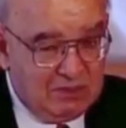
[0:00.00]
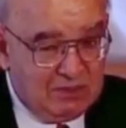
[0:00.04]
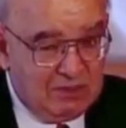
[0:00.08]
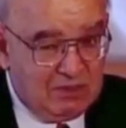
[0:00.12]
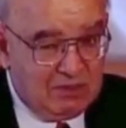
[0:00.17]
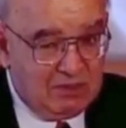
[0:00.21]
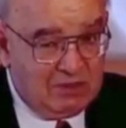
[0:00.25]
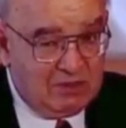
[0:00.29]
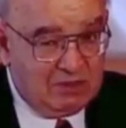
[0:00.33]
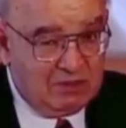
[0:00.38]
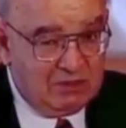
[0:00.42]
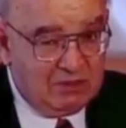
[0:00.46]

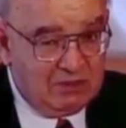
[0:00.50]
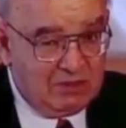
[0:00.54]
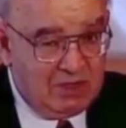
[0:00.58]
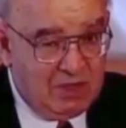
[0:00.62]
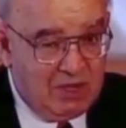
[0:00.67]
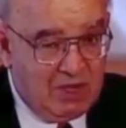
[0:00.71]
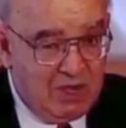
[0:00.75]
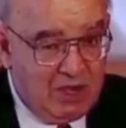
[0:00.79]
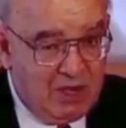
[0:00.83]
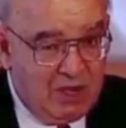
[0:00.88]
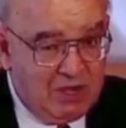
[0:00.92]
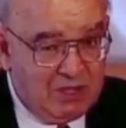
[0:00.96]
Your
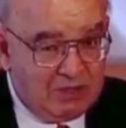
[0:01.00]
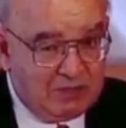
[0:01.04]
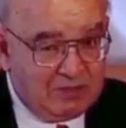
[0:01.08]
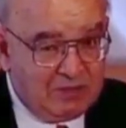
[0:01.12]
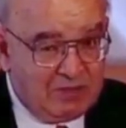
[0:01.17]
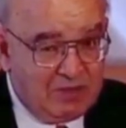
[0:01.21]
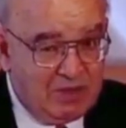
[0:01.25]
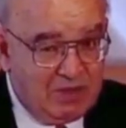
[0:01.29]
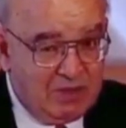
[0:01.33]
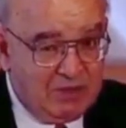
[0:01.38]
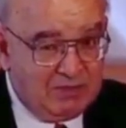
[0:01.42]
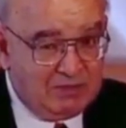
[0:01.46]
heart
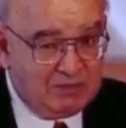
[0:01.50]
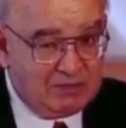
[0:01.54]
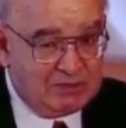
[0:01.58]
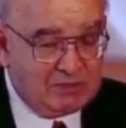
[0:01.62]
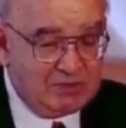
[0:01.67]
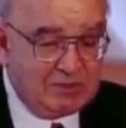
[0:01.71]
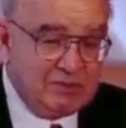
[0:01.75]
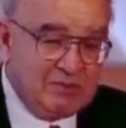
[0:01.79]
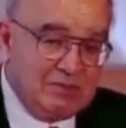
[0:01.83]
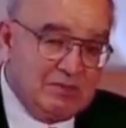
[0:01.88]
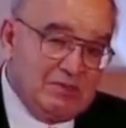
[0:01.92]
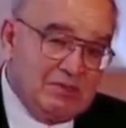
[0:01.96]

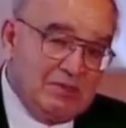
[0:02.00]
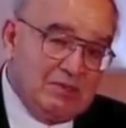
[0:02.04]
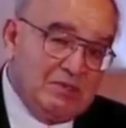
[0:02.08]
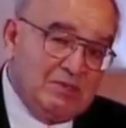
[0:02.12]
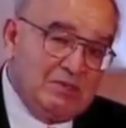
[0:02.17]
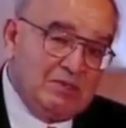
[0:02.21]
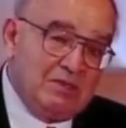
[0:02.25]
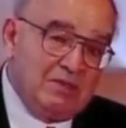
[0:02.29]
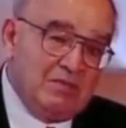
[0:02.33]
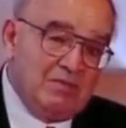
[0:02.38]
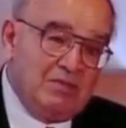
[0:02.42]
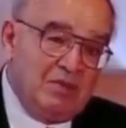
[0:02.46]
pumps
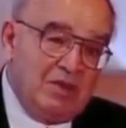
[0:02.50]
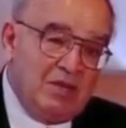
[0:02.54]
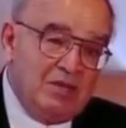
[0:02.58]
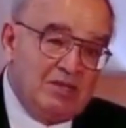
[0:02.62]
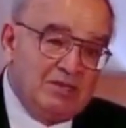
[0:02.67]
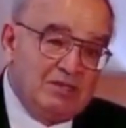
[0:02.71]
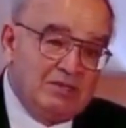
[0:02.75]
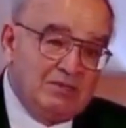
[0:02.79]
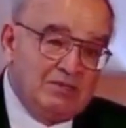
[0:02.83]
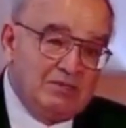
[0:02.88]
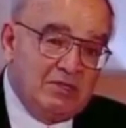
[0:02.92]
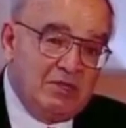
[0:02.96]
the
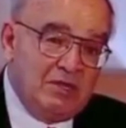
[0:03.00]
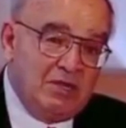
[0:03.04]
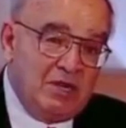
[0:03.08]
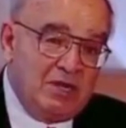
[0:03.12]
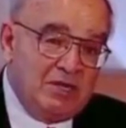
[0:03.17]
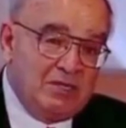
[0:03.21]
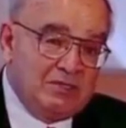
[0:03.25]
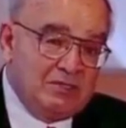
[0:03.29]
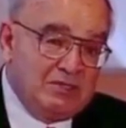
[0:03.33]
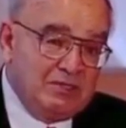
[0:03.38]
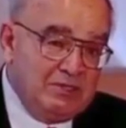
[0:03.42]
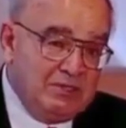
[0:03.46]
blood in your
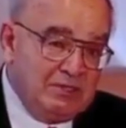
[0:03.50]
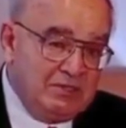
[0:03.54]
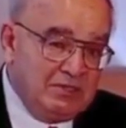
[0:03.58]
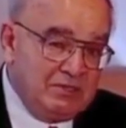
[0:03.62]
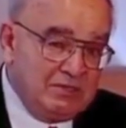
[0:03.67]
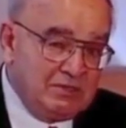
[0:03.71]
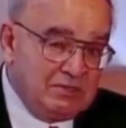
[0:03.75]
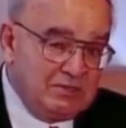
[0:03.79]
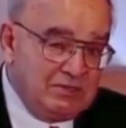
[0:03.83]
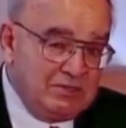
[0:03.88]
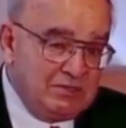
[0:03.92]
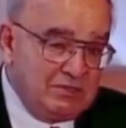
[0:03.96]

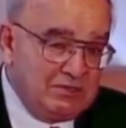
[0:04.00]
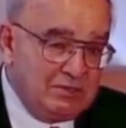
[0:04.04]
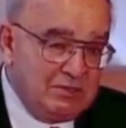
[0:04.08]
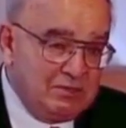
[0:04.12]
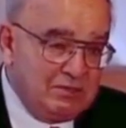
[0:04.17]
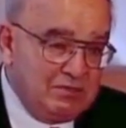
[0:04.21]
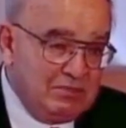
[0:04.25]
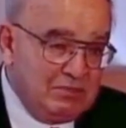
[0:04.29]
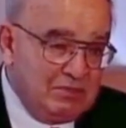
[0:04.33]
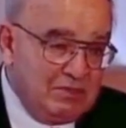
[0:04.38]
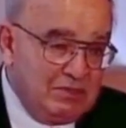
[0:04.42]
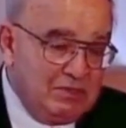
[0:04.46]
arterial
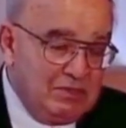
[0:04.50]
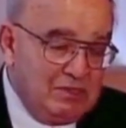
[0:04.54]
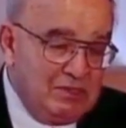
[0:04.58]
system.